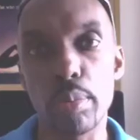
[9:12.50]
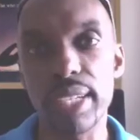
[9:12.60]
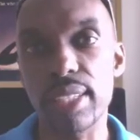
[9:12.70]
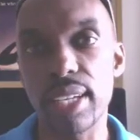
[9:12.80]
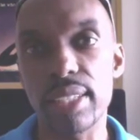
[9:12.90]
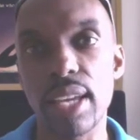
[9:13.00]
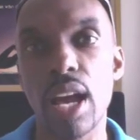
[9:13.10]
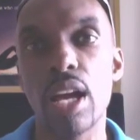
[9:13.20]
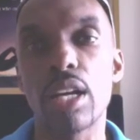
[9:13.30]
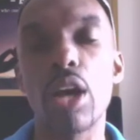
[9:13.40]
business,
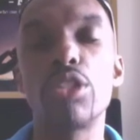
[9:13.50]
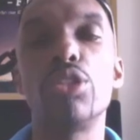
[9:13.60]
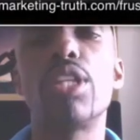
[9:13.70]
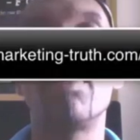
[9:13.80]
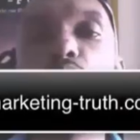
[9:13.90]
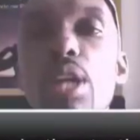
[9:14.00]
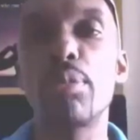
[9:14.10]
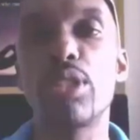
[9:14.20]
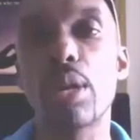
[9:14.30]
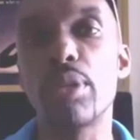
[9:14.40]
go to
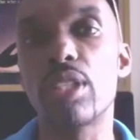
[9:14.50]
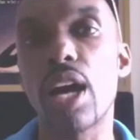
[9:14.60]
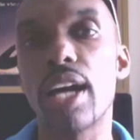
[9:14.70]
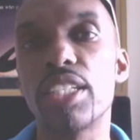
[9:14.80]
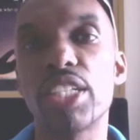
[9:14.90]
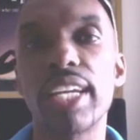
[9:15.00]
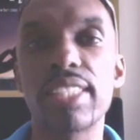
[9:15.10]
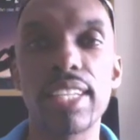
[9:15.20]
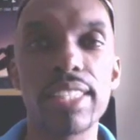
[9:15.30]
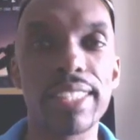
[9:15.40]

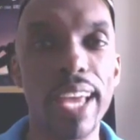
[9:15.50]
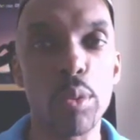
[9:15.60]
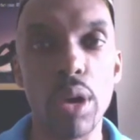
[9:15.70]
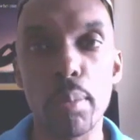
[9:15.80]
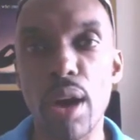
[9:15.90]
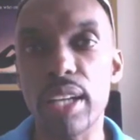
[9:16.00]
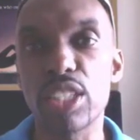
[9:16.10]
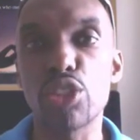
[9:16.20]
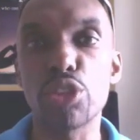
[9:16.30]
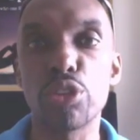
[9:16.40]

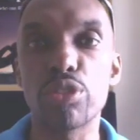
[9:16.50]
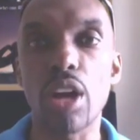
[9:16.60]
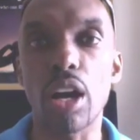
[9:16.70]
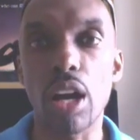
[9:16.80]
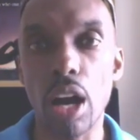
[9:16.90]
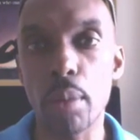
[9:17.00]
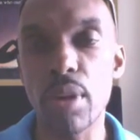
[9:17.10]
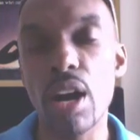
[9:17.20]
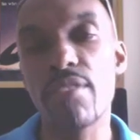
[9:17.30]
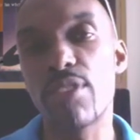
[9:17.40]

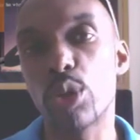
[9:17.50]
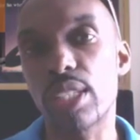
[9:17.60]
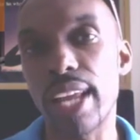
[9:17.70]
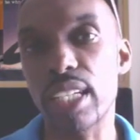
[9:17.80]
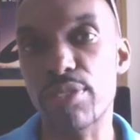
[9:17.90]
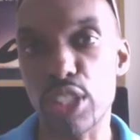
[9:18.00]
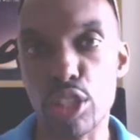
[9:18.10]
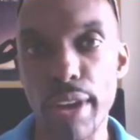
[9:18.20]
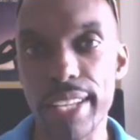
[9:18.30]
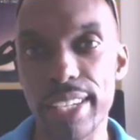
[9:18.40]

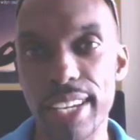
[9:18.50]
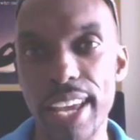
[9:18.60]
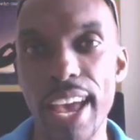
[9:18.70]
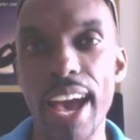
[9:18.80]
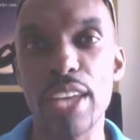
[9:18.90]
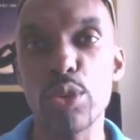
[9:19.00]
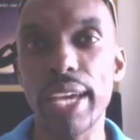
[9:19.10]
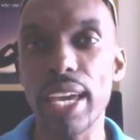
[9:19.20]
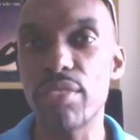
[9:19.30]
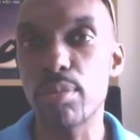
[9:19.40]
www.jasonsnetworkmarketingtruth.com/frustrated, and you'll
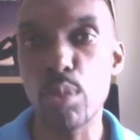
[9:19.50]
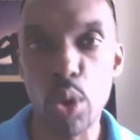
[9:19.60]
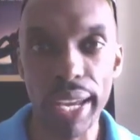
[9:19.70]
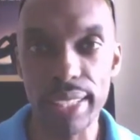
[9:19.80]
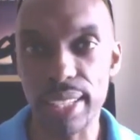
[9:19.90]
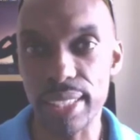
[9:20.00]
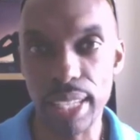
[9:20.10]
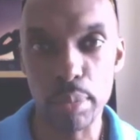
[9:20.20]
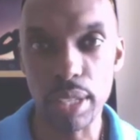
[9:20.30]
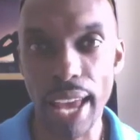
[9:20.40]
get even more hints and
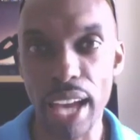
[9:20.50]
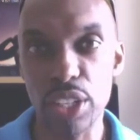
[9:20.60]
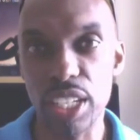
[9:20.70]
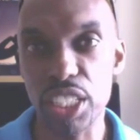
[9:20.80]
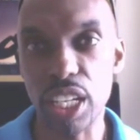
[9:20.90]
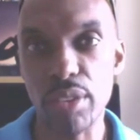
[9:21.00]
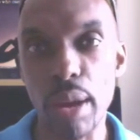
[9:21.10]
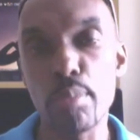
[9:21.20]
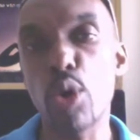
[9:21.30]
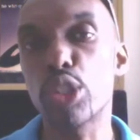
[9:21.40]
tips on how you can
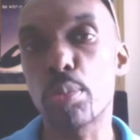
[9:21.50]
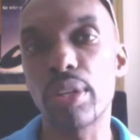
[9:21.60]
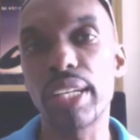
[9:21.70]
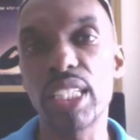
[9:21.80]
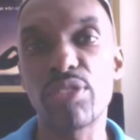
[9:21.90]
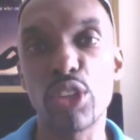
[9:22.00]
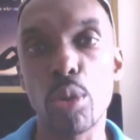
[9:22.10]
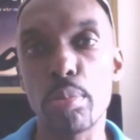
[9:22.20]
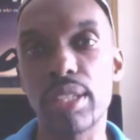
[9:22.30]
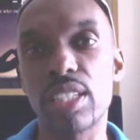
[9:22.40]
generate multiple leads for your
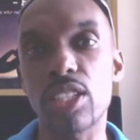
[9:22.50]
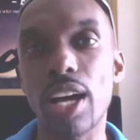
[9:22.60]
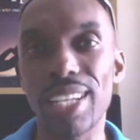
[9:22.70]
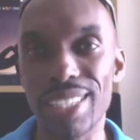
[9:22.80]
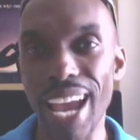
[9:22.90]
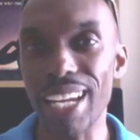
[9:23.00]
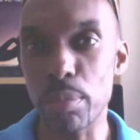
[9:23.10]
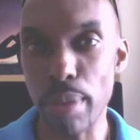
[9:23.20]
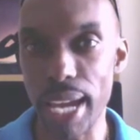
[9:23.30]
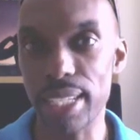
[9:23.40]
business on a daily
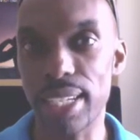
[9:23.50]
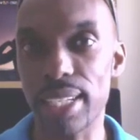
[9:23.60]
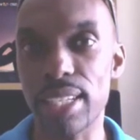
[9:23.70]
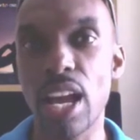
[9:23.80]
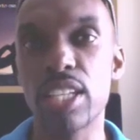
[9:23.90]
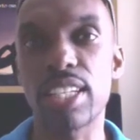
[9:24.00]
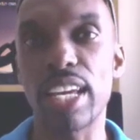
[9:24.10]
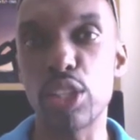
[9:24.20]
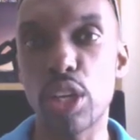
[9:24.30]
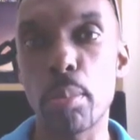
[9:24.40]
basis, so
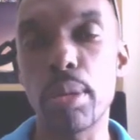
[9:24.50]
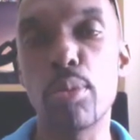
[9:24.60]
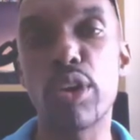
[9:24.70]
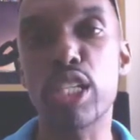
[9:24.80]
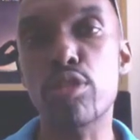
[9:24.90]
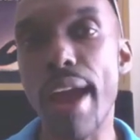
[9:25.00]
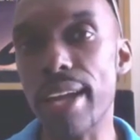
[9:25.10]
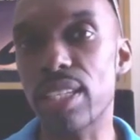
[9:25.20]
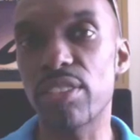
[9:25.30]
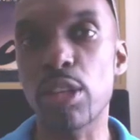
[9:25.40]
that you can be more
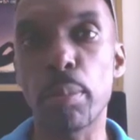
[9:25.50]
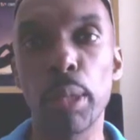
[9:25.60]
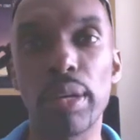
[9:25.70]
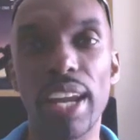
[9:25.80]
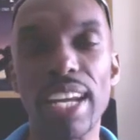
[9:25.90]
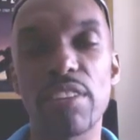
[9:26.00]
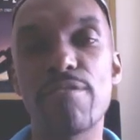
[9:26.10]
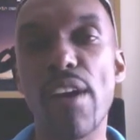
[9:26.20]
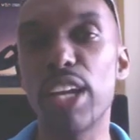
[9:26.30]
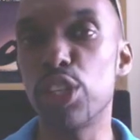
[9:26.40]
attractive so people can actually
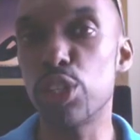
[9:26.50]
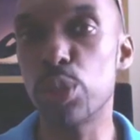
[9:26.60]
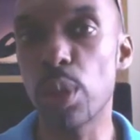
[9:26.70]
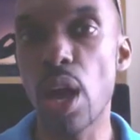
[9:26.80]
find you